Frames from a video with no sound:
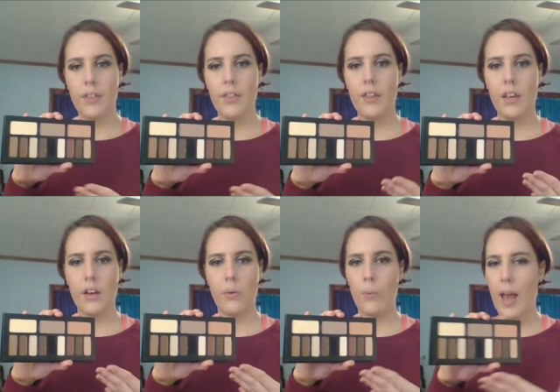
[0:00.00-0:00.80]

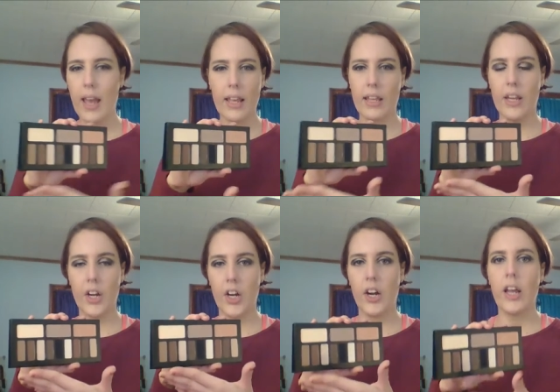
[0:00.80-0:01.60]
the array in
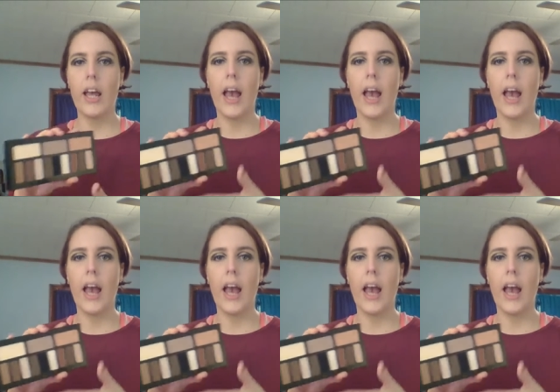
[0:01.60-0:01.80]
here,